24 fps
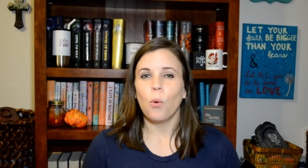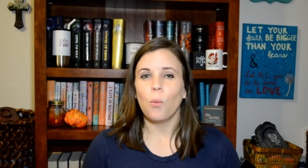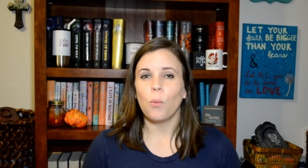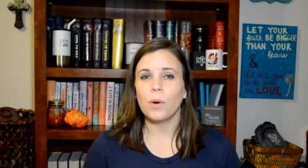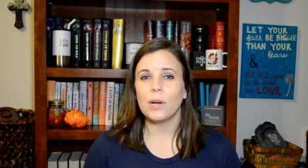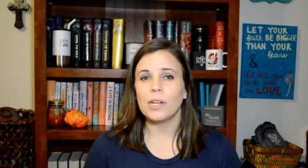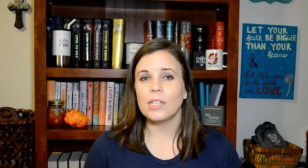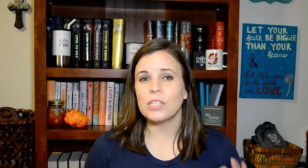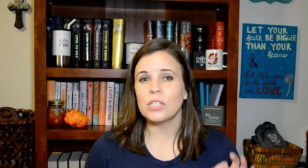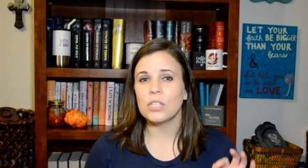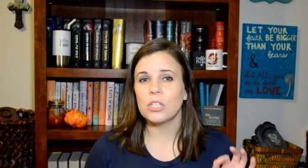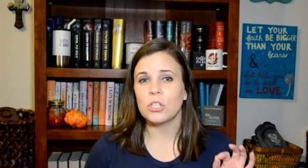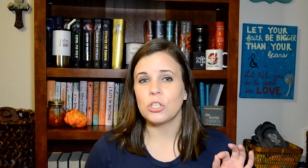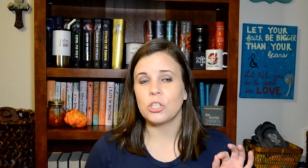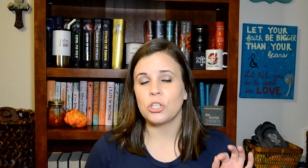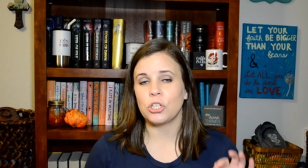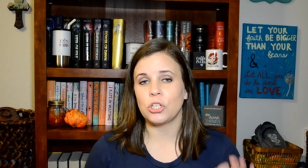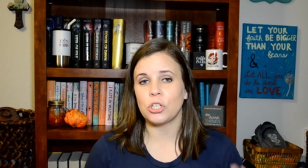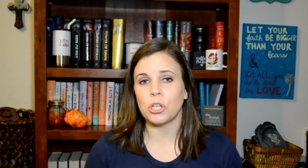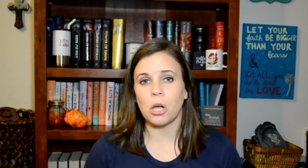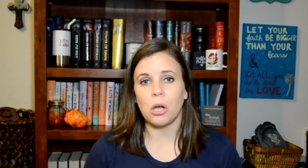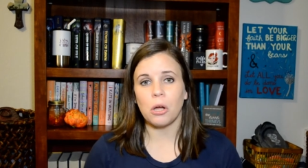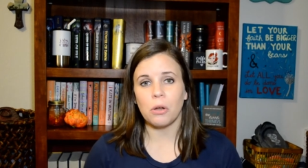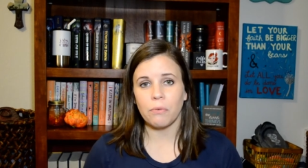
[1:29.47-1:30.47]
What is the
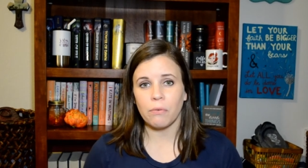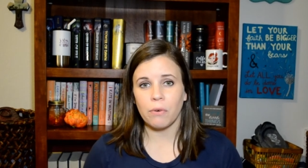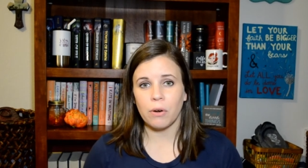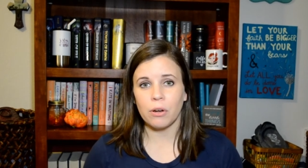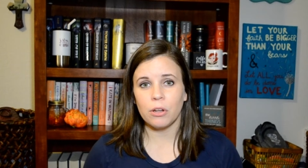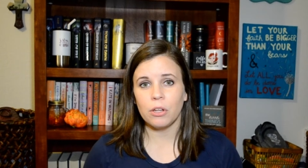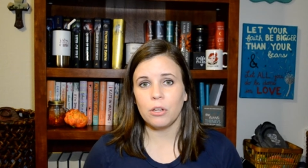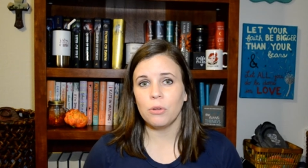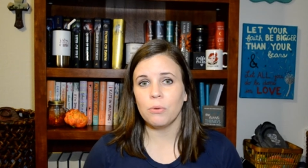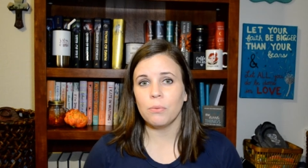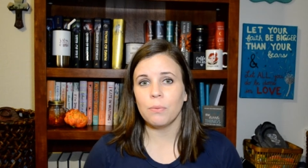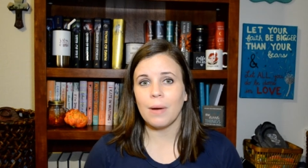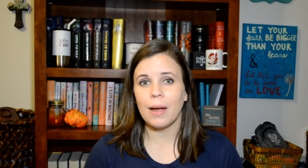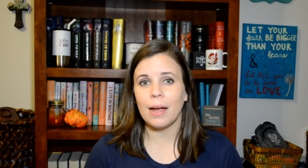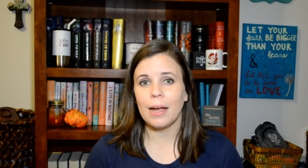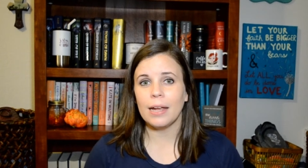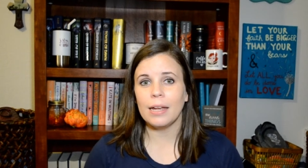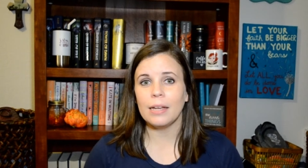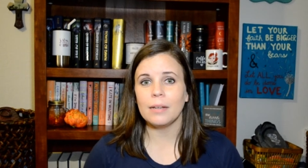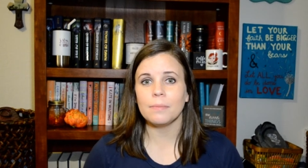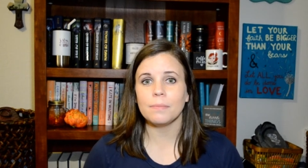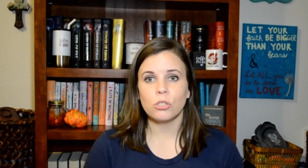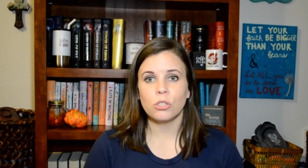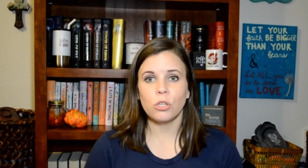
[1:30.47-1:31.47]
genre you
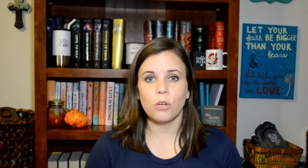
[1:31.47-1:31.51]
write?